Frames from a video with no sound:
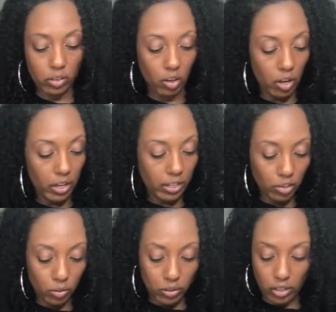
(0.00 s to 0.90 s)
So all I
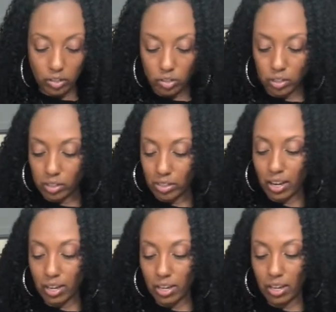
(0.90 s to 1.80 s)
do is I just
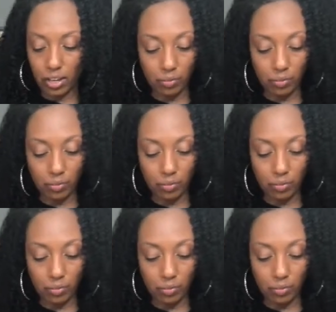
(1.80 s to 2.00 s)
take